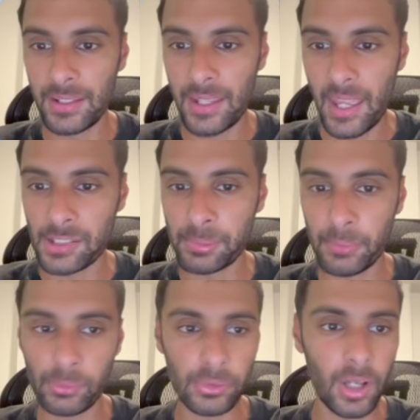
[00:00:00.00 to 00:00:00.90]
and you pretty
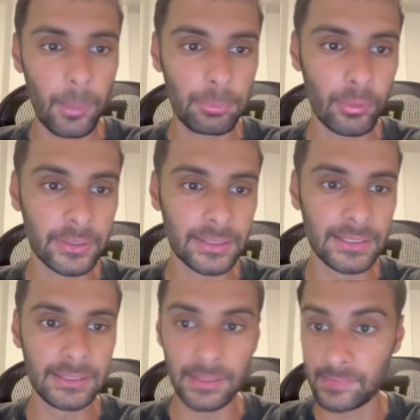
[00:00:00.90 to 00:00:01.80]
much want to upload your
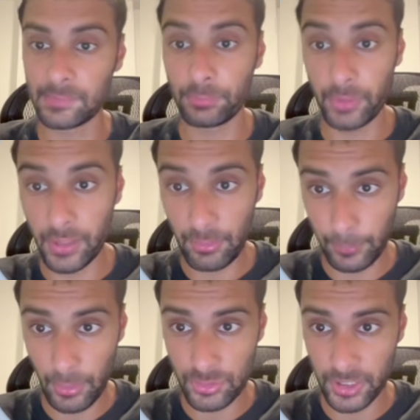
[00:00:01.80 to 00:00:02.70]
lead list that you got from
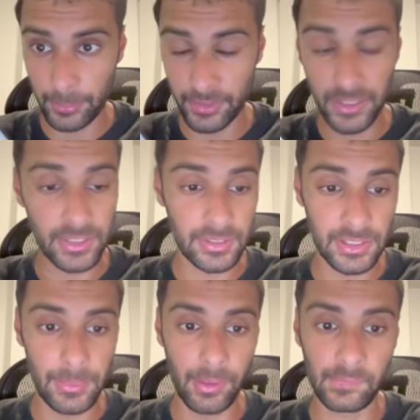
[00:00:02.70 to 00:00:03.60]
Outscraper into
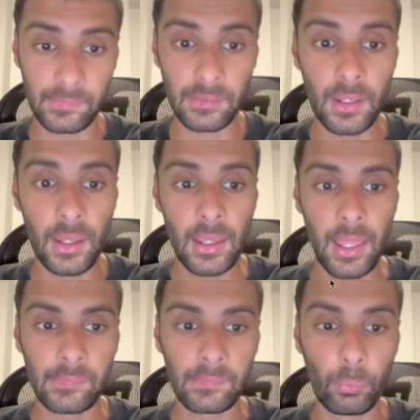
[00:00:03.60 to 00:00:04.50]
dbounce.
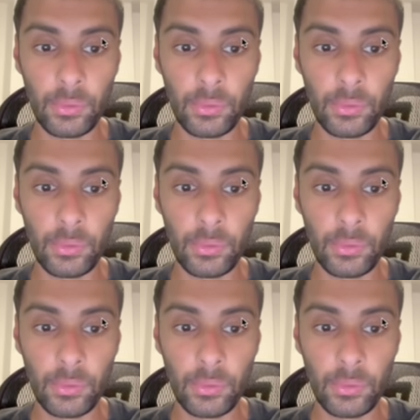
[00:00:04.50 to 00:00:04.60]
And so once